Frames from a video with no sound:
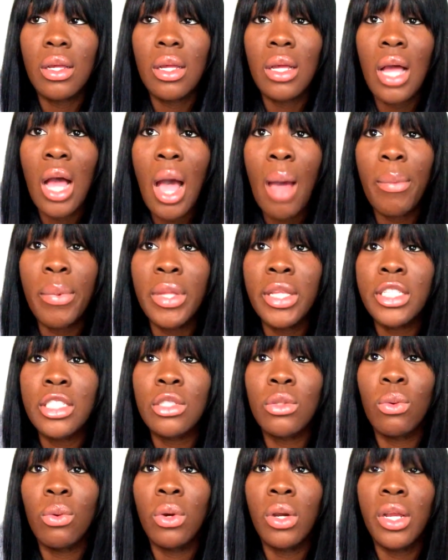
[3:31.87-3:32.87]

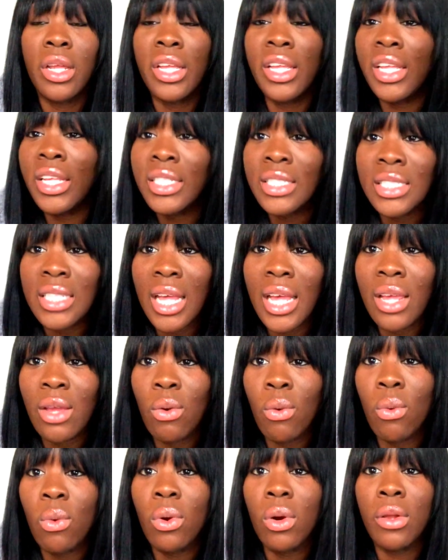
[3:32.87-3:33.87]
comments or insight
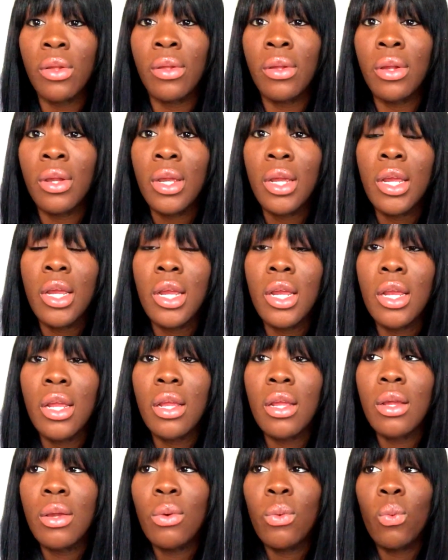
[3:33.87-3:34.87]
or
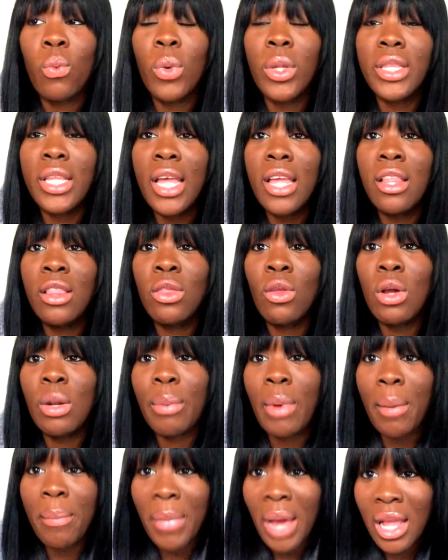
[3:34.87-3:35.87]
what they thought
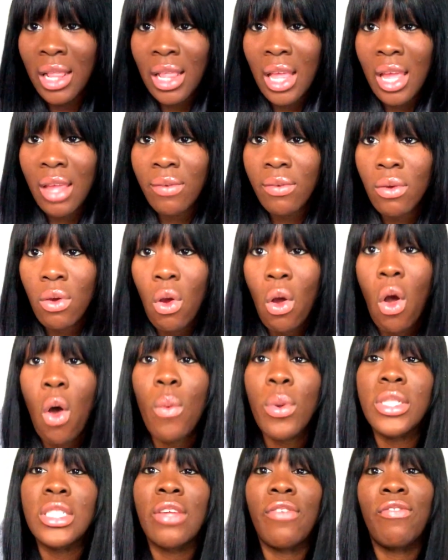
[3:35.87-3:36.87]
about my life
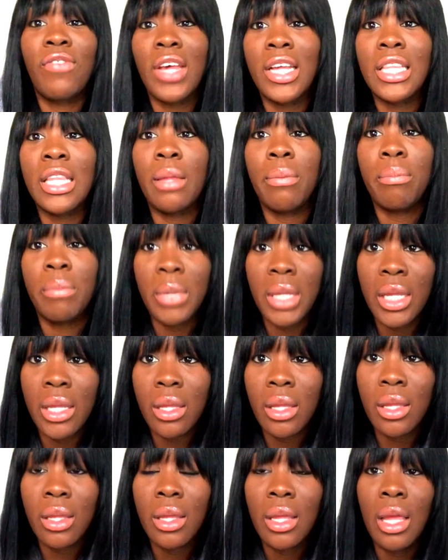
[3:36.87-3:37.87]
always affected
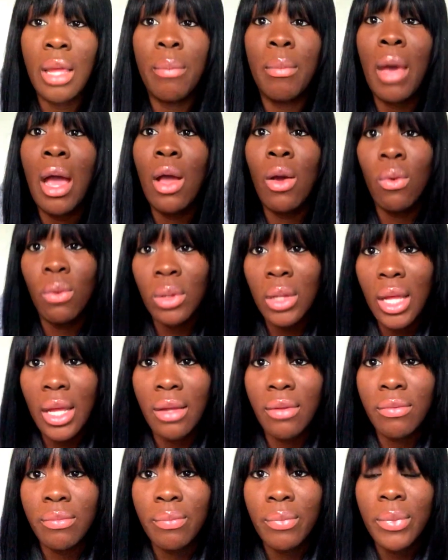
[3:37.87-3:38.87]
me in my own
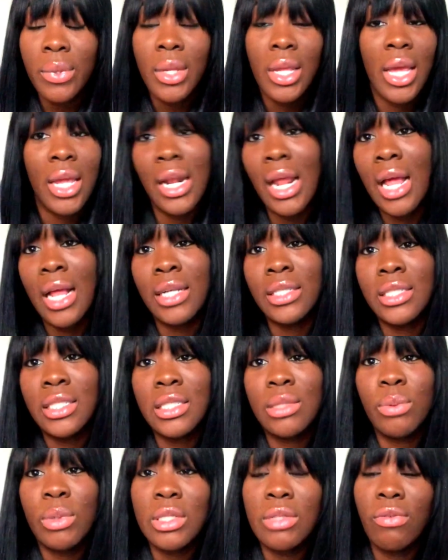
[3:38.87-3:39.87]
life. And I
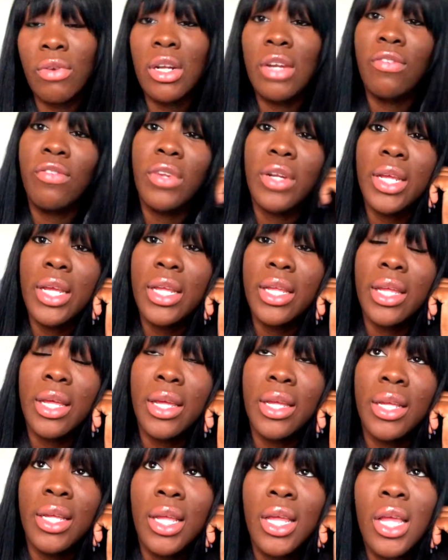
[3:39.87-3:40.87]
just wasn't ready for that
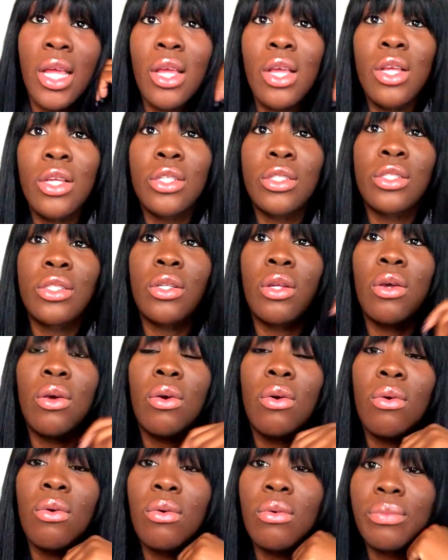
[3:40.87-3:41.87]
yet.
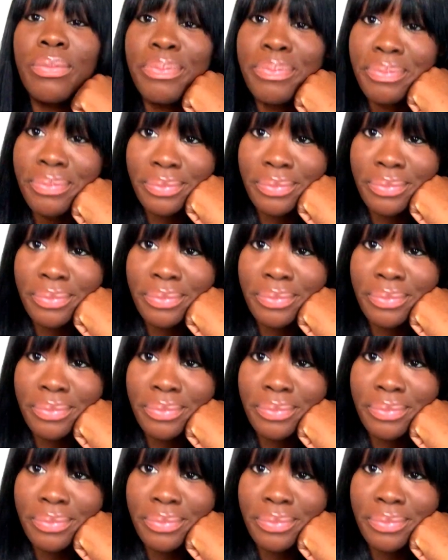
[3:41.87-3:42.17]
So